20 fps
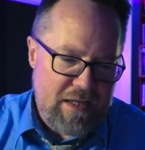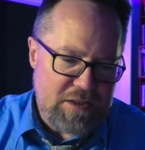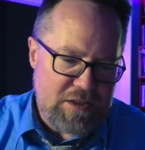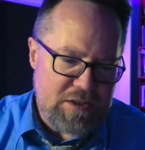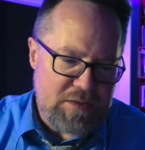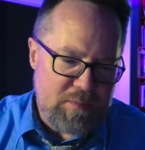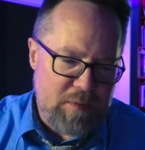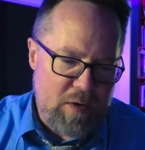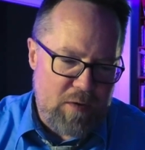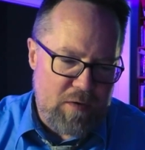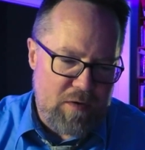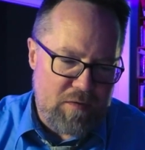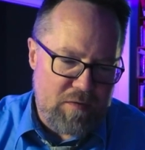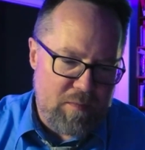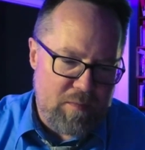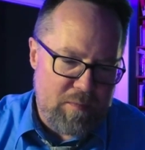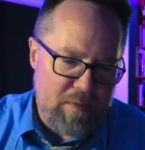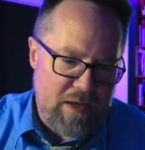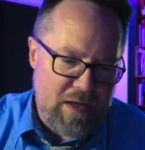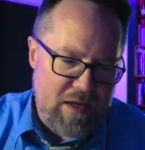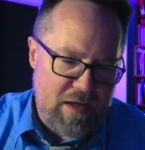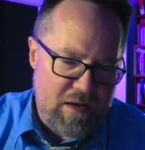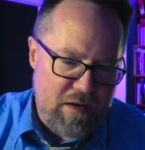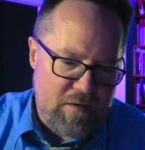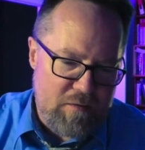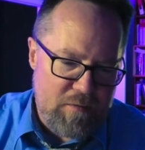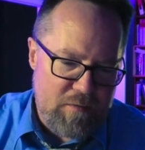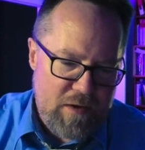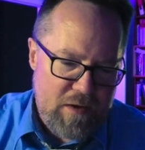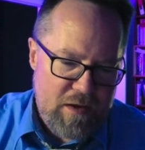smote of the men
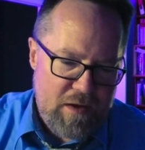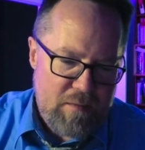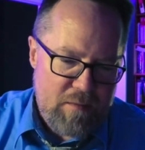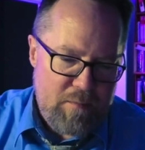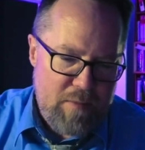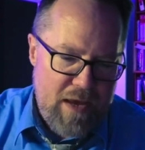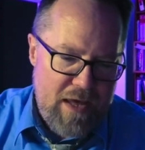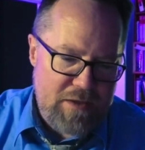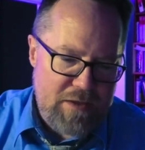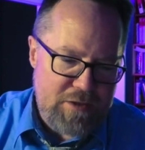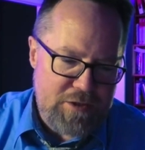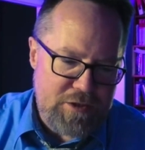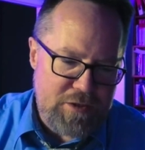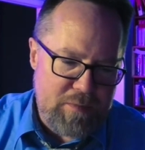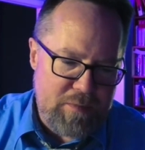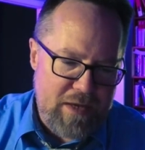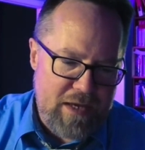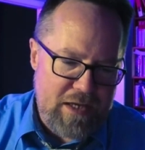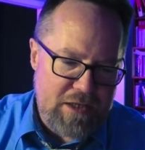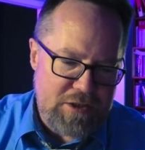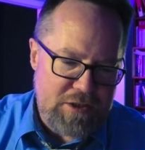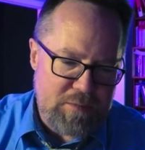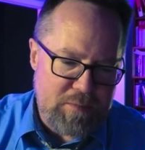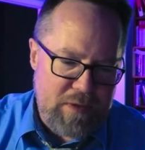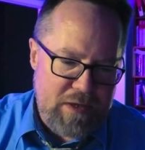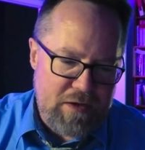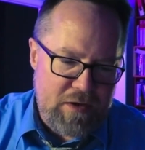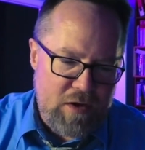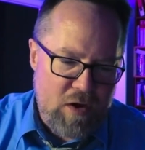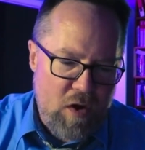of Beth Shemesh
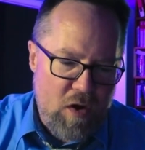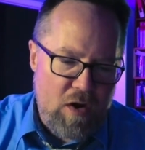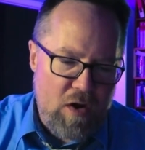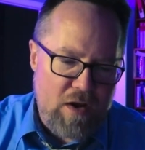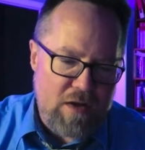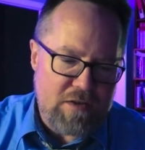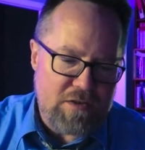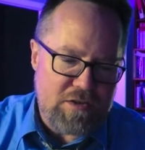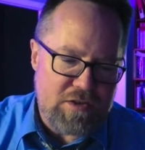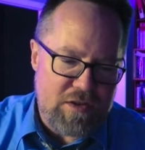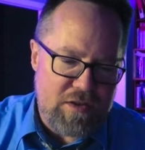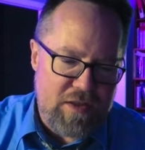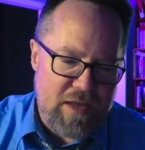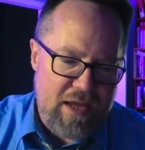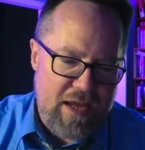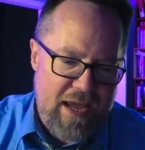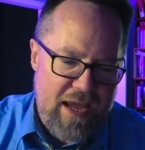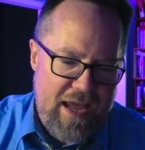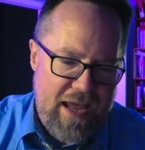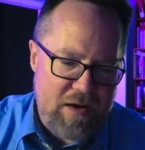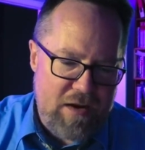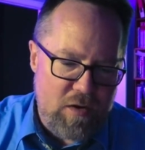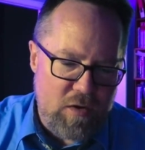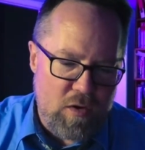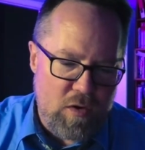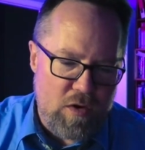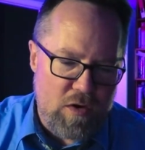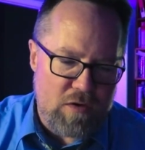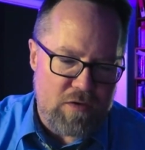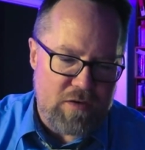because they had
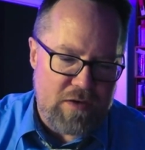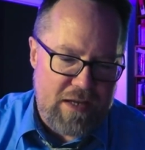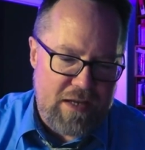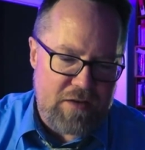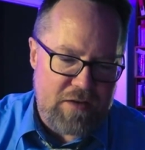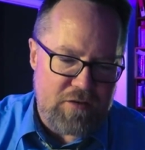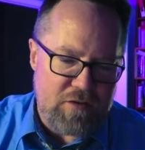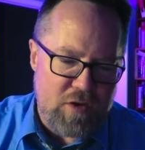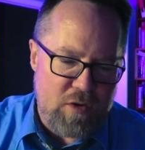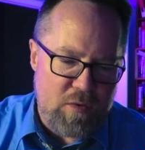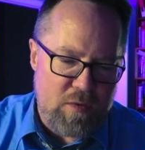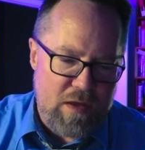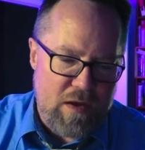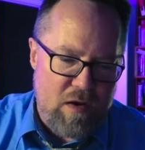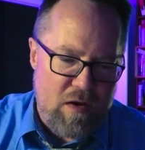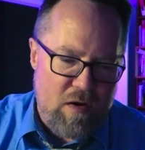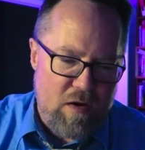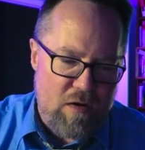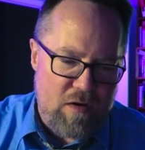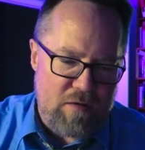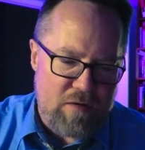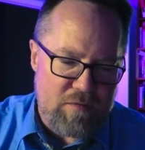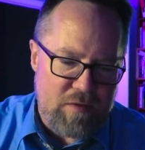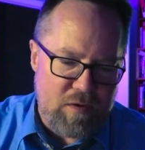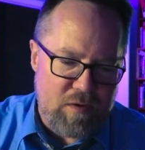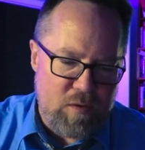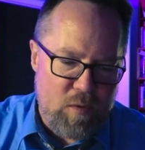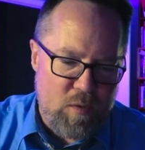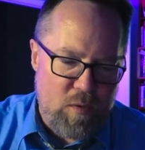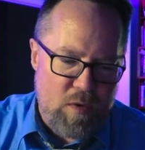looked into the ark of the
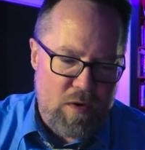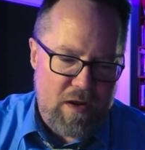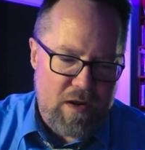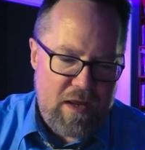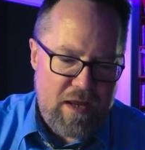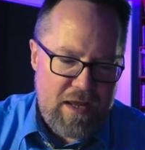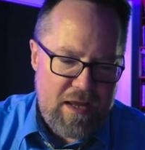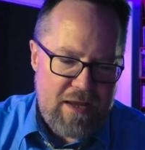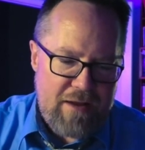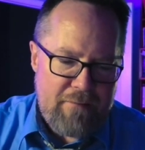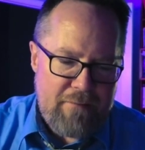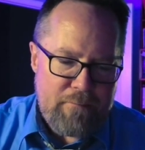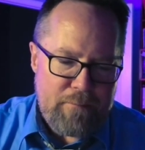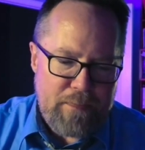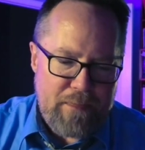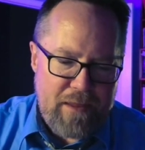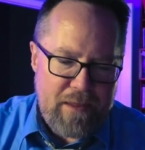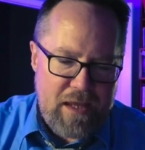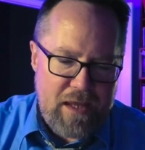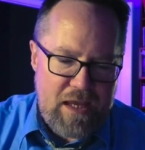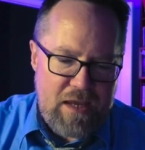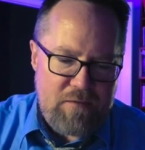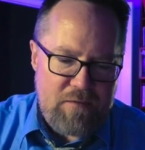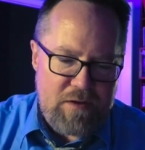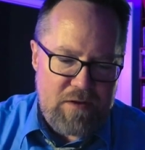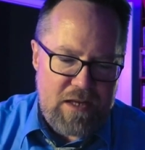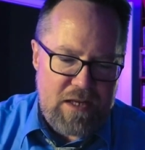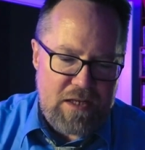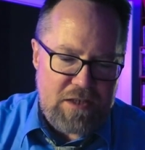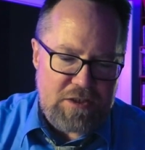Lord. Even
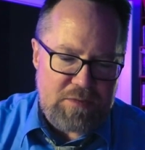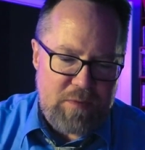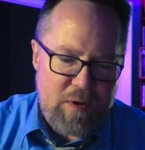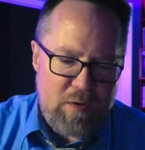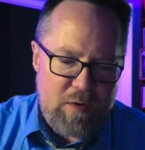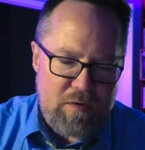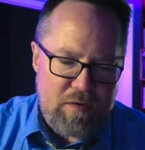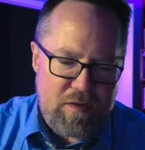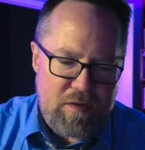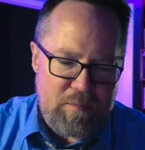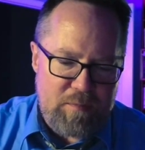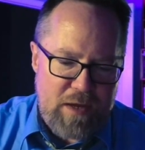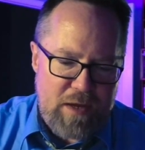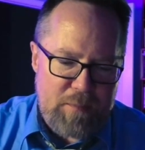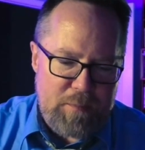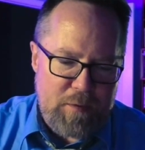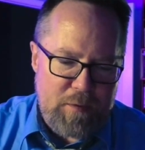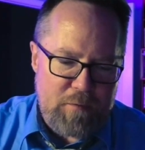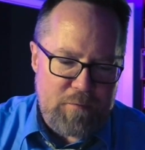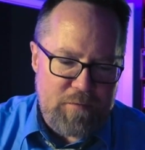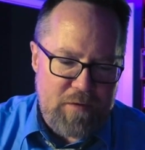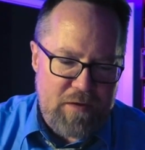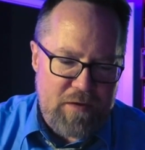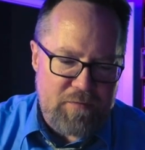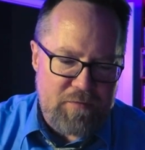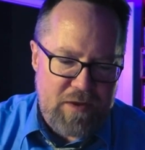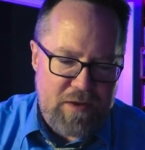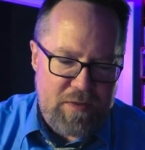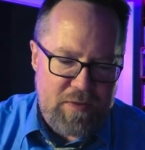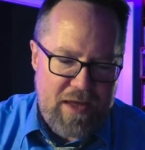he smote of the people
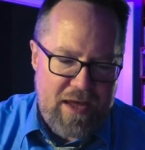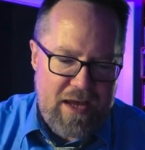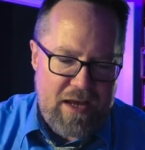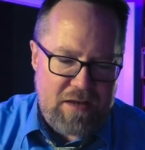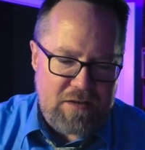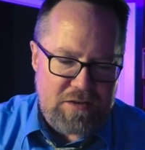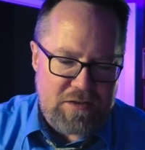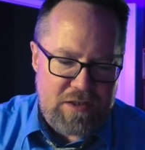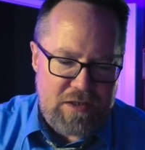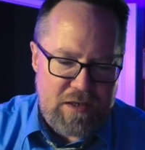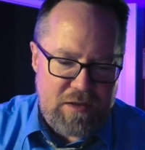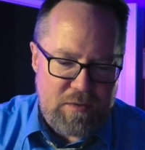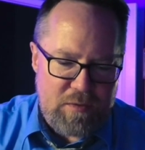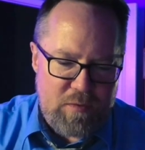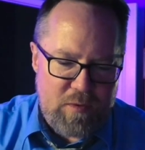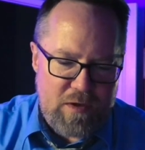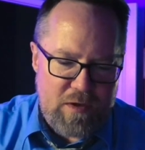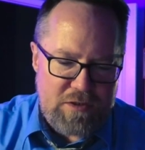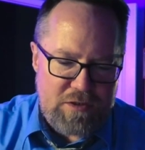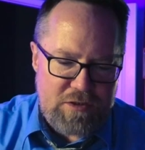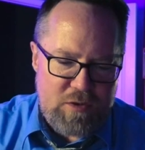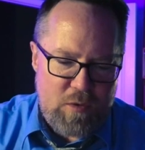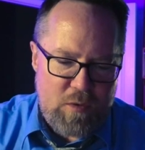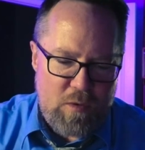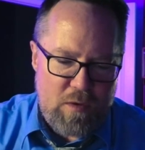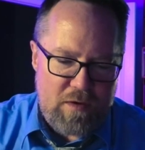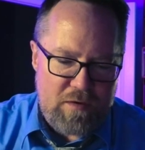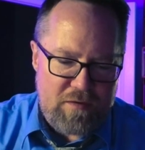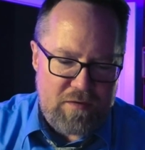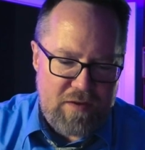50,000 and
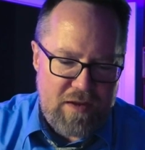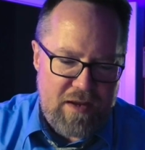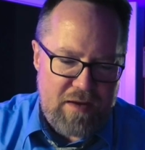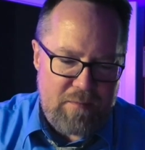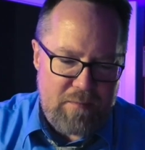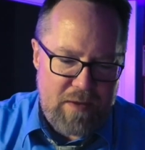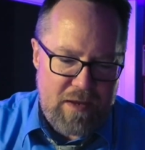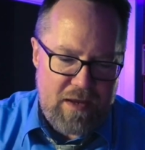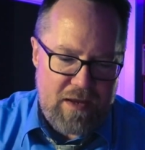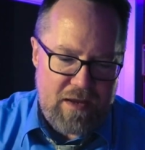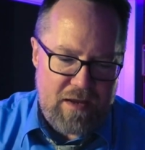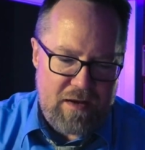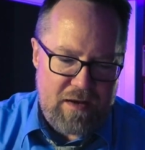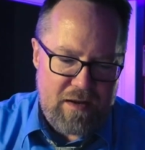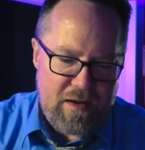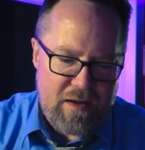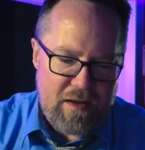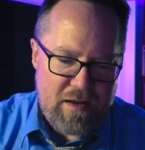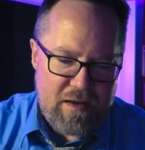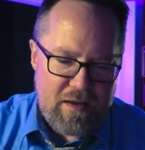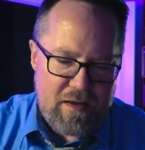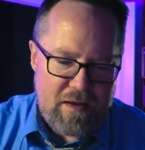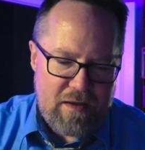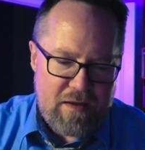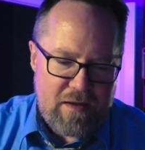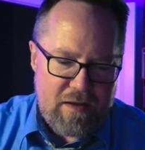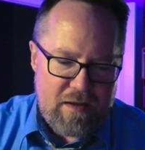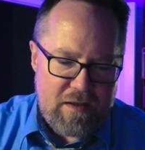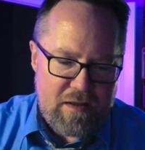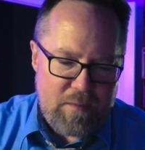70 men.
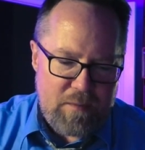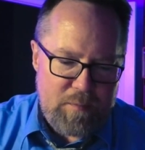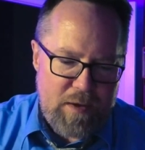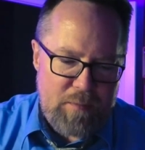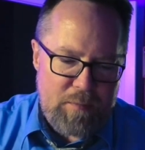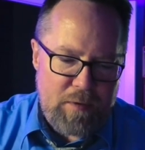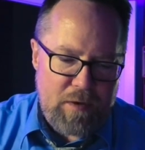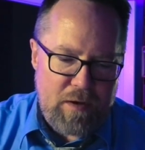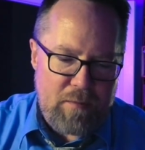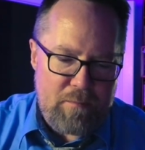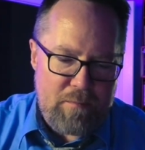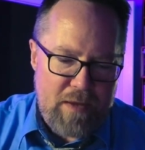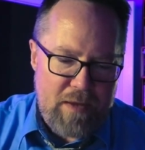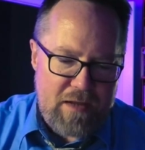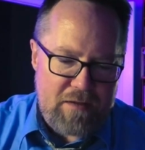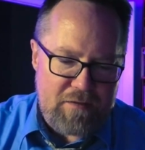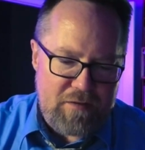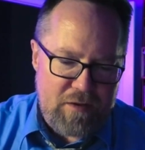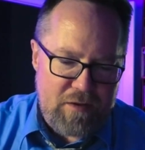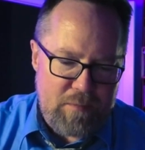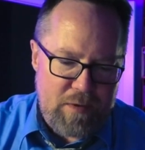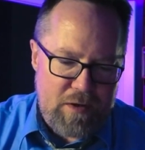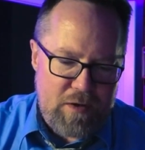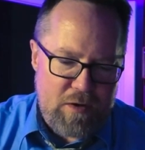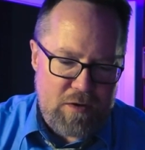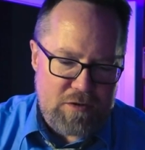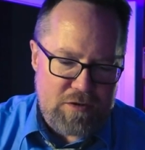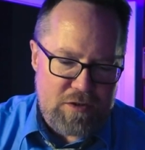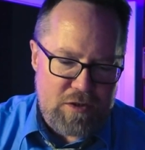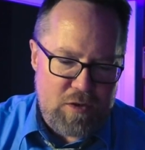And the people lamented
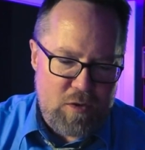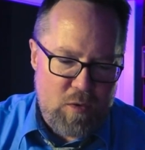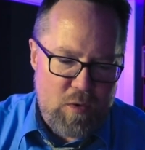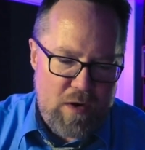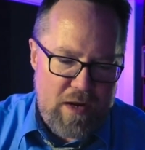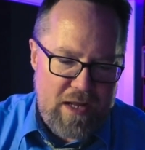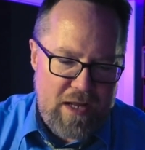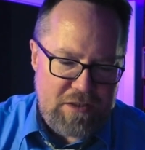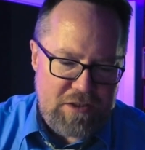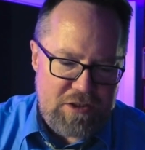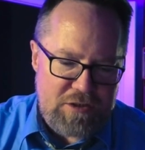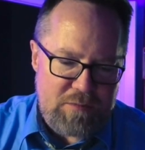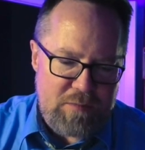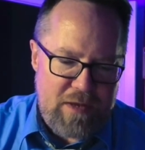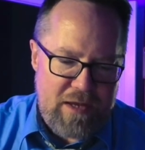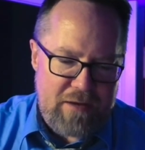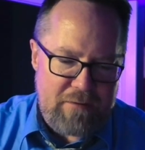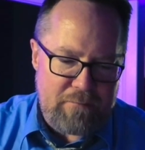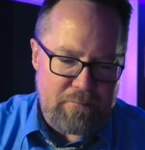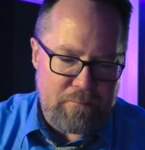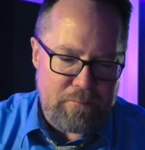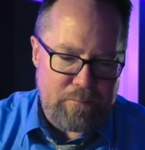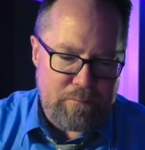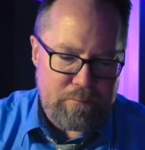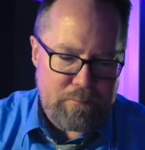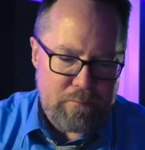because the Lord had smitten